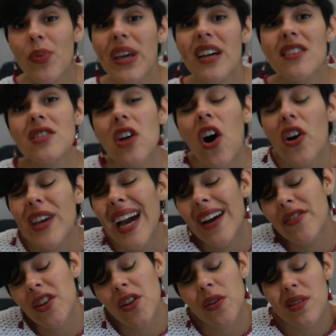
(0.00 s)
because all you
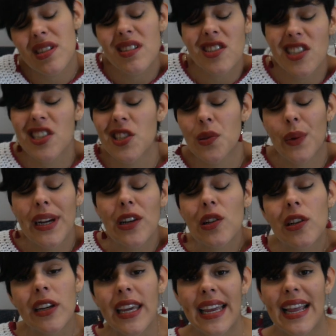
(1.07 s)
have to do is adjust the way
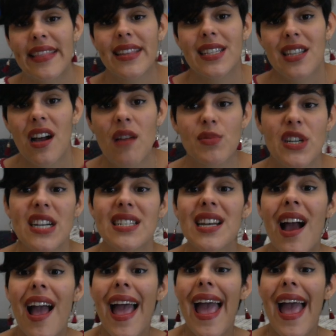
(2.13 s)
you're looking at this object.